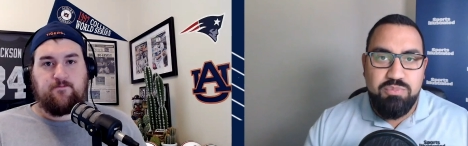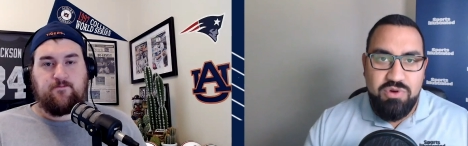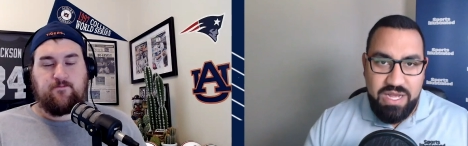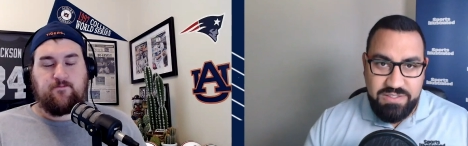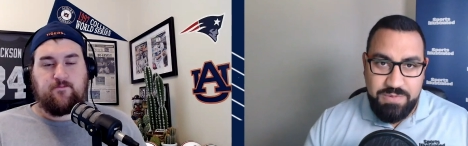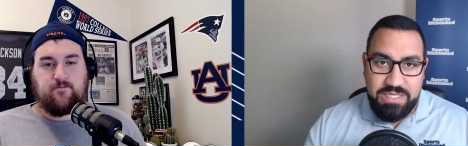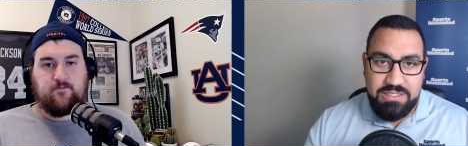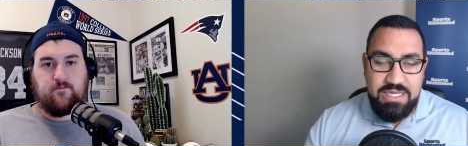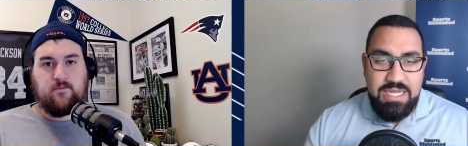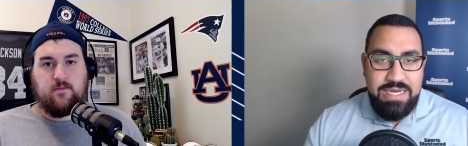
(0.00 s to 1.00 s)
Speaker 1: prospect.
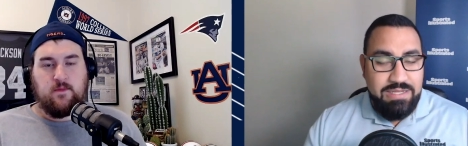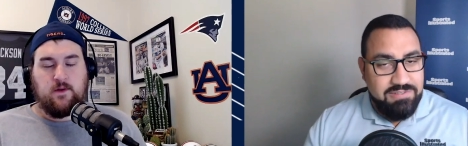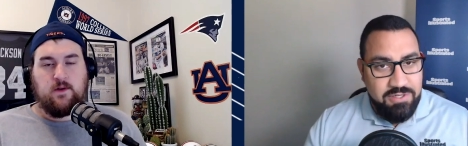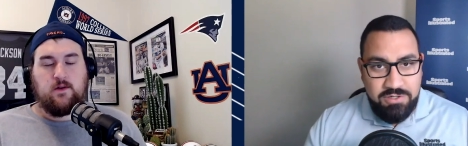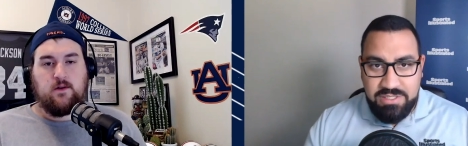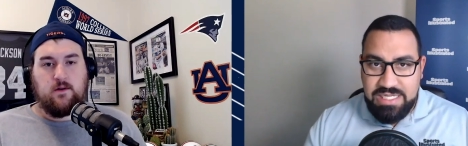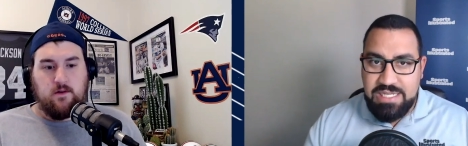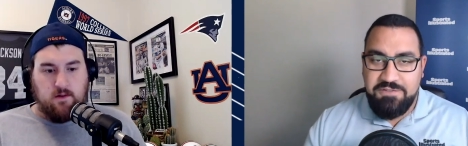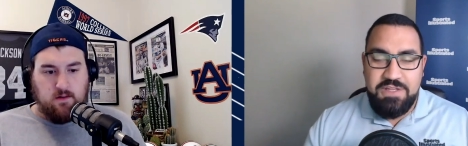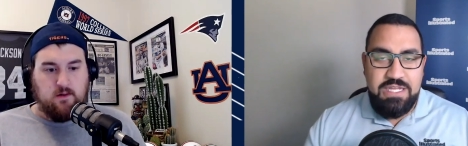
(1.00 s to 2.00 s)
Now, certainly
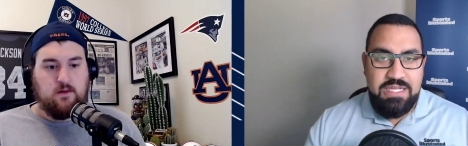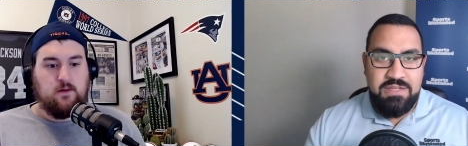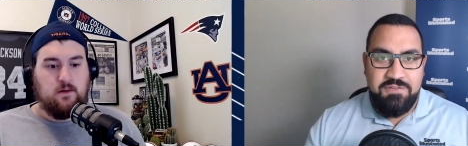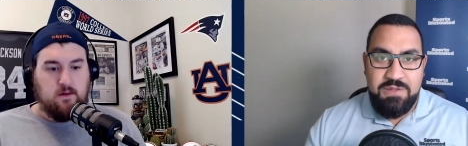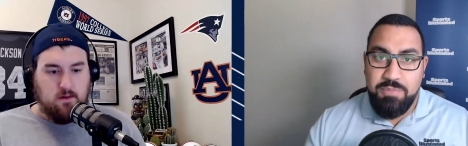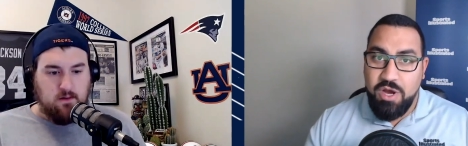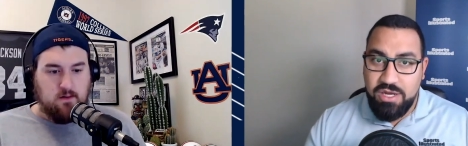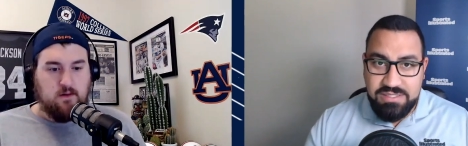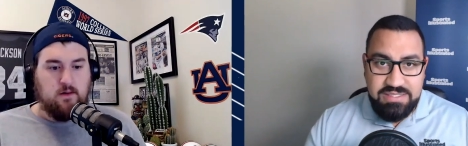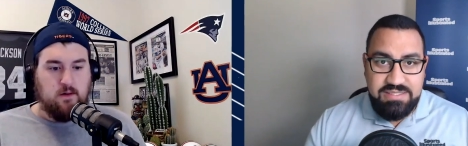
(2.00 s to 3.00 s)
if he if he
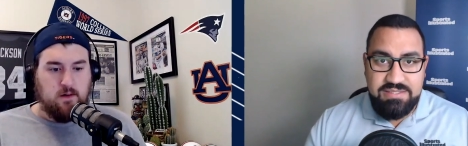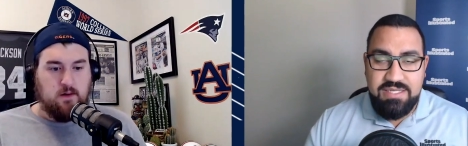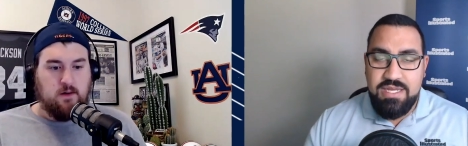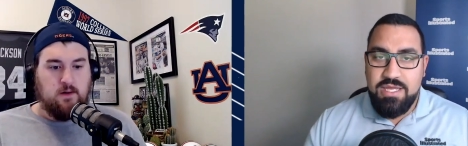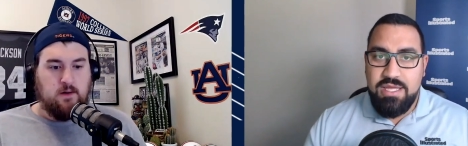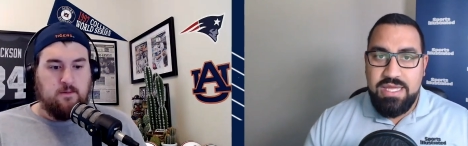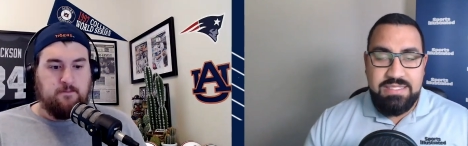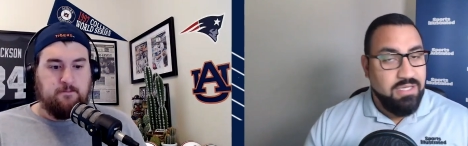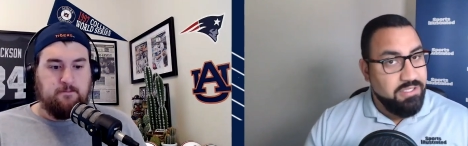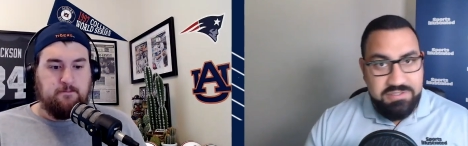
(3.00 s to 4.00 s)
pauses,
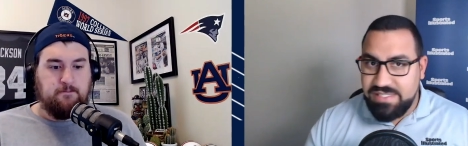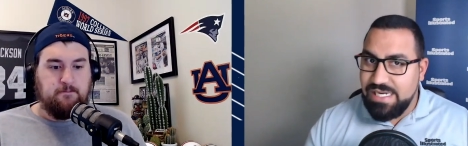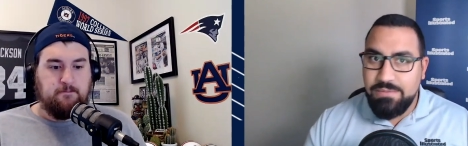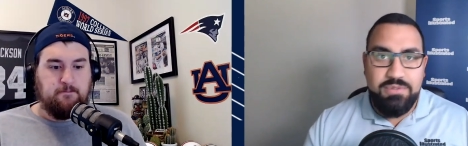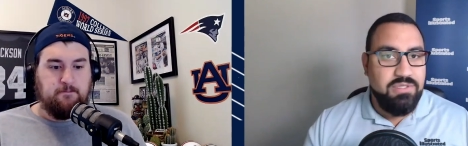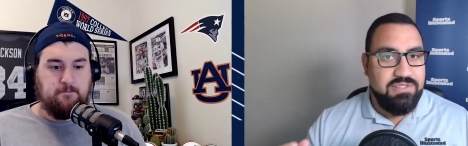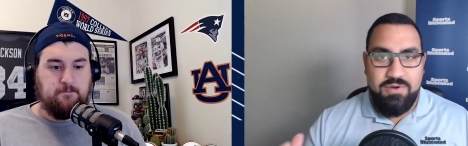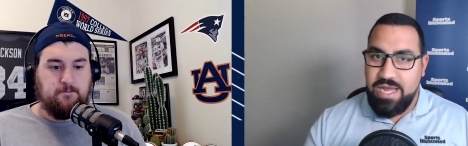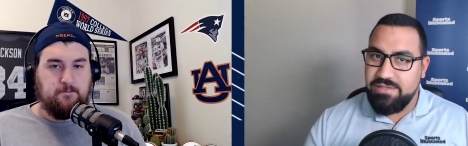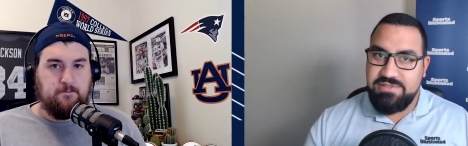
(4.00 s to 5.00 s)
it's understandable. It's
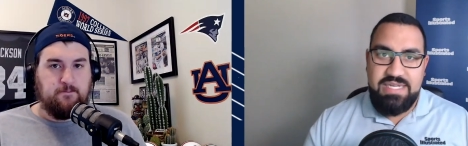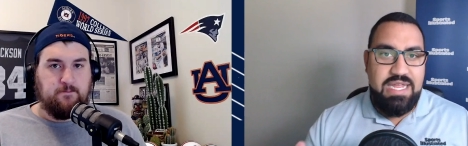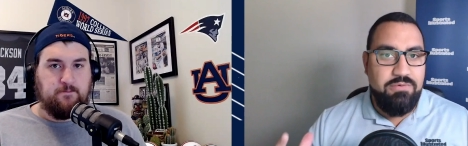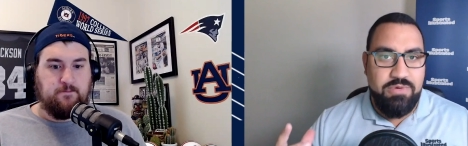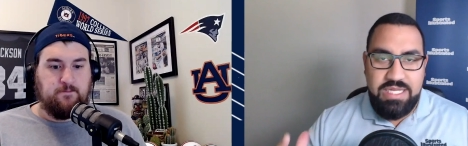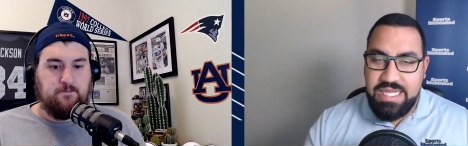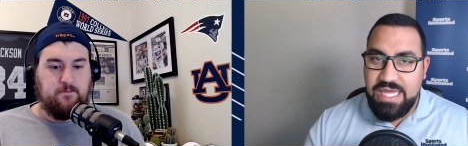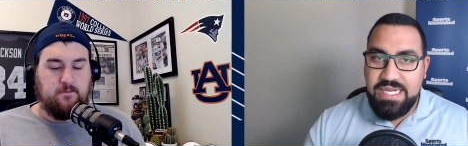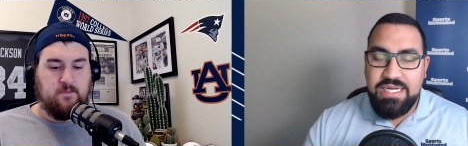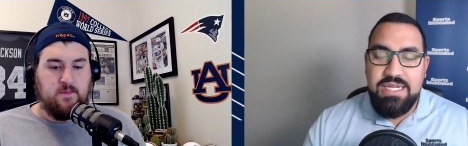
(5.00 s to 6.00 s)
Ohio State. We
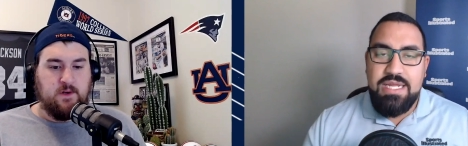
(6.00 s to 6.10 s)
get it.